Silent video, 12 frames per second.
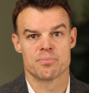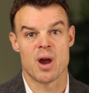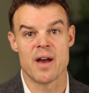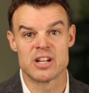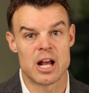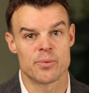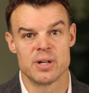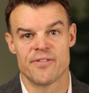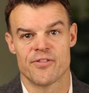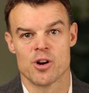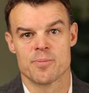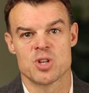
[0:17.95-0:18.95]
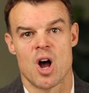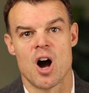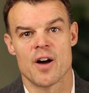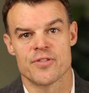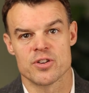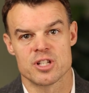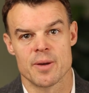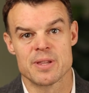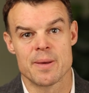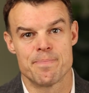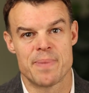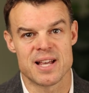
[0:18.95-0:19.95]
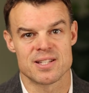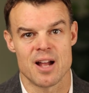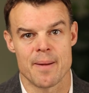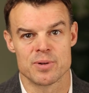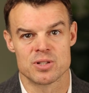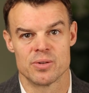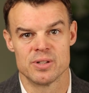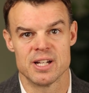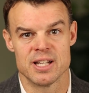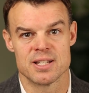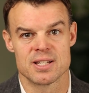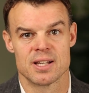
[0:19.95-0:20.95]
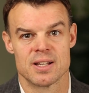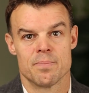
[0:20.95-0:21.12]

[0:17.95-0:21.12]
Private equity firms offer some of the best opportunities.